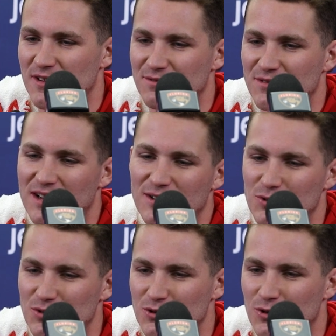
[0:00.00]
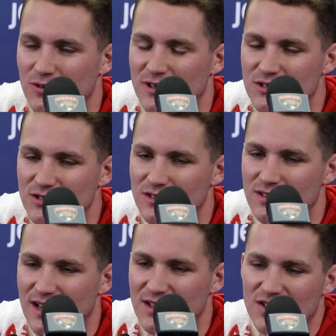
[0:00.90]
me not close the door already. So
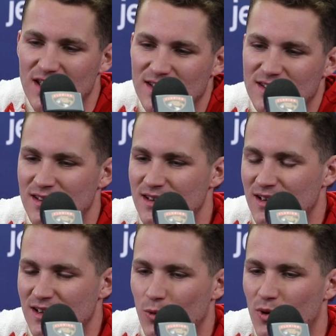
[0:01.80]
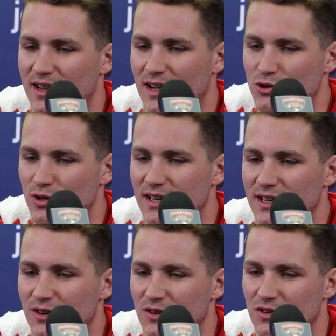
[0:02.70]
I'd say, when I got traded
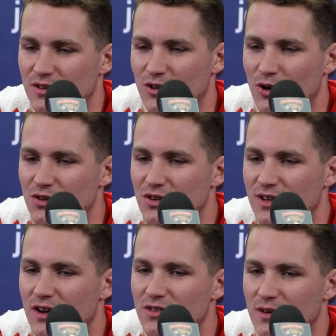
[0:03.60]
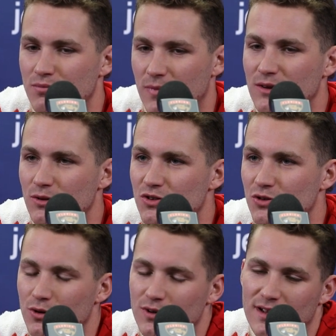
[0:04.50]
here, as hard as it sounds, I closed
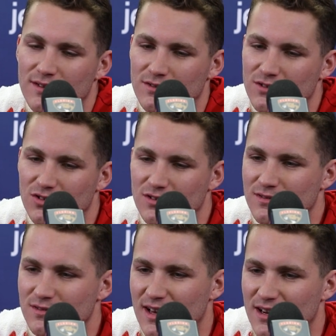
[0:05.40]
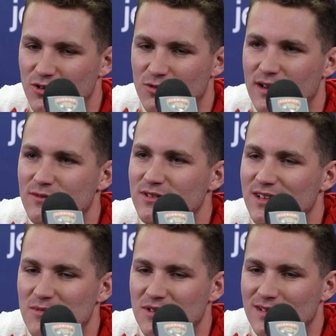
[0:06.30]
the door then, just out of respect for
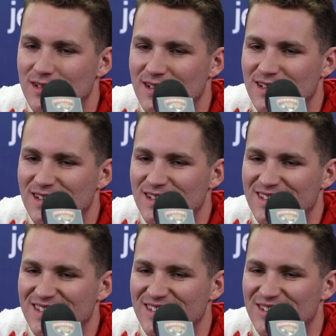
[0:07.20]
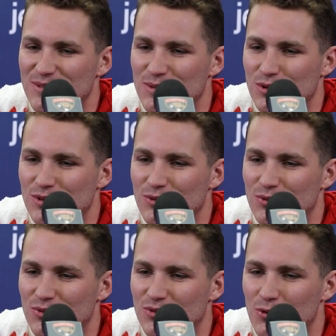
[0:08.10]
them, and
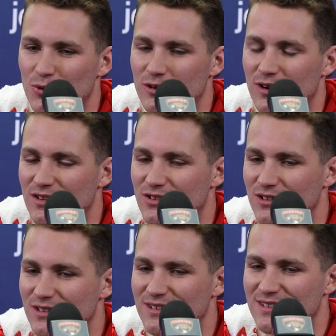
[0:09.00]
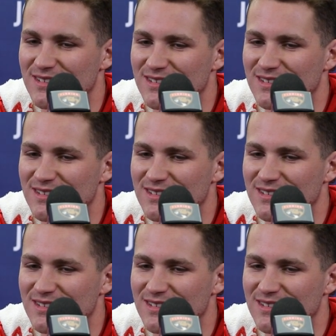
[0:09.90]
there's no regrets or